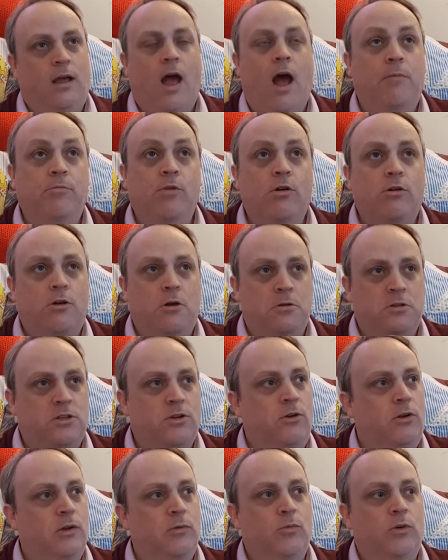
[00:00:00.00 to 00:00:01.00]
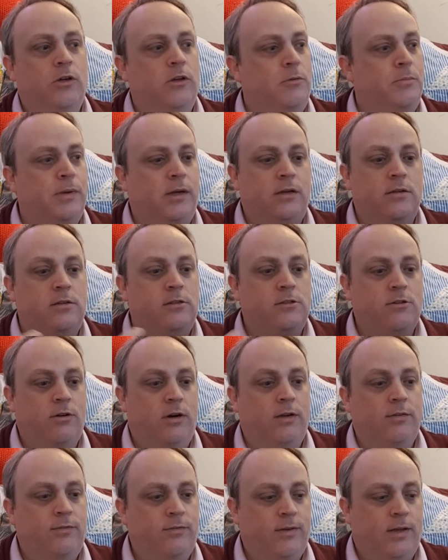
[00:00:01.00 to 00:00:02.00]
I'm not going to call it work because it's
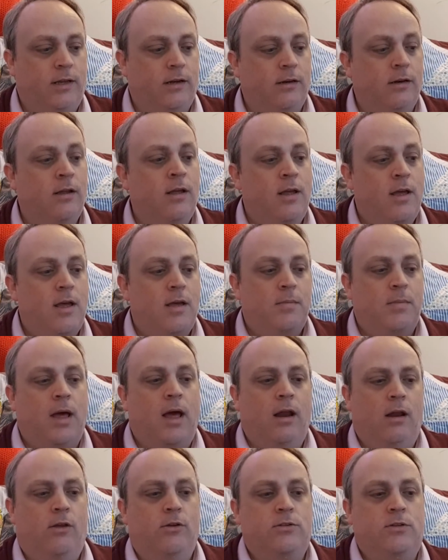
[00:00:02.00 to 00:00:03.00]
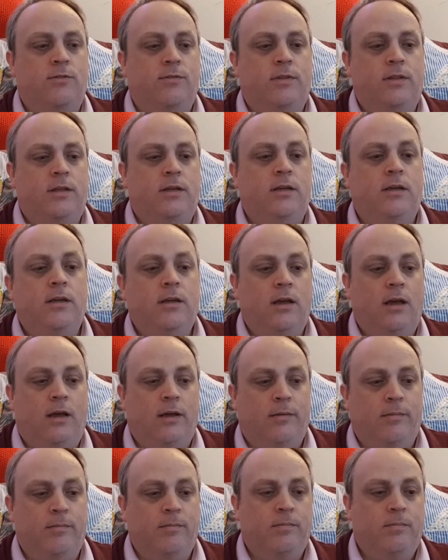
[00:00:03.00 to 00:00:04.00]
great fun, but a lot of the
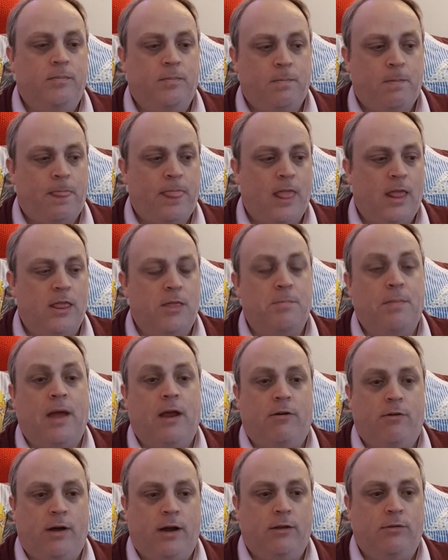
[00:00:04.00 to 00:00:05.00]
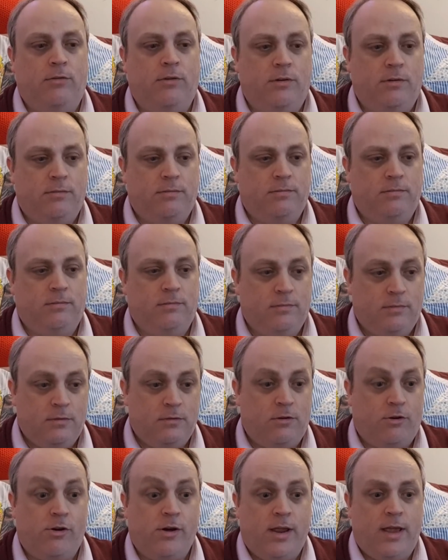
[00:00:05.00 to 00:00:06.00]
background
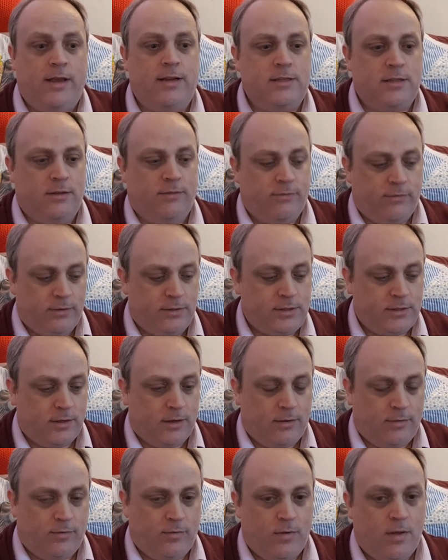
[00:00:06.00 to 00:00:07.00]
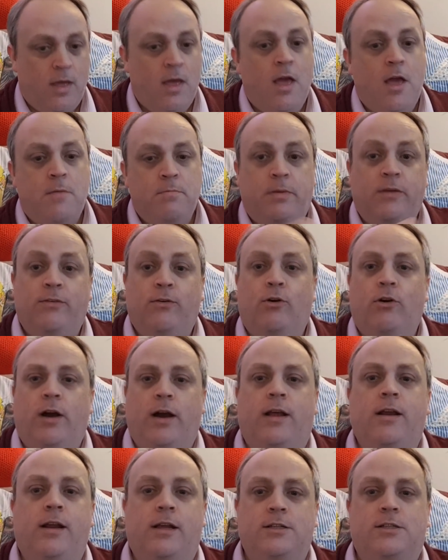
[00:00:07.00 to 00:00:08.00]
creative stuff before I
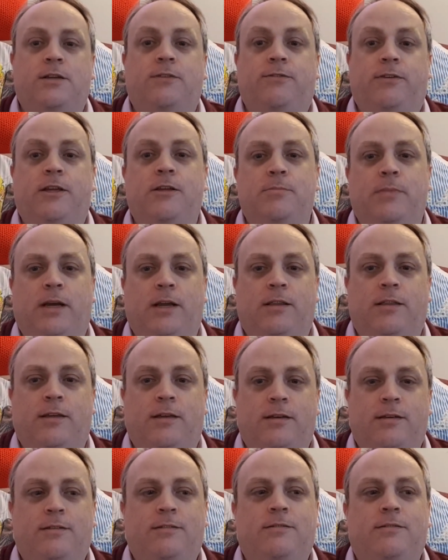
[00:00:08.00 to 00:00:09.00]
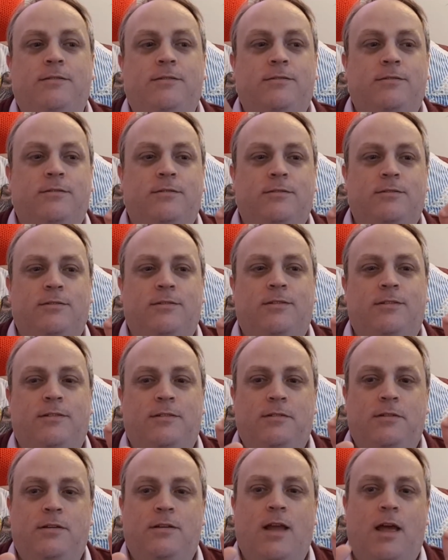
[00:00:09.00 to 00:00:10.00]
can actually film anything
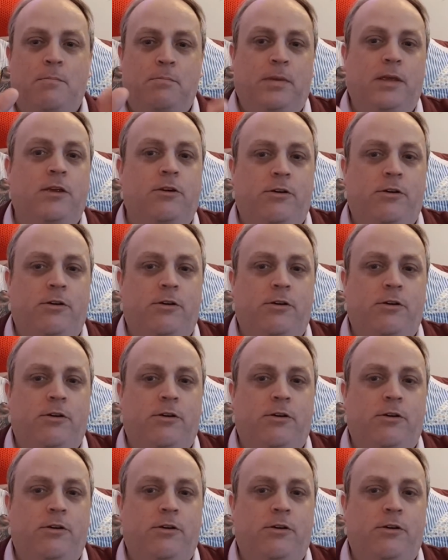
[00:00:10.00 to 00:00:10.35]
and be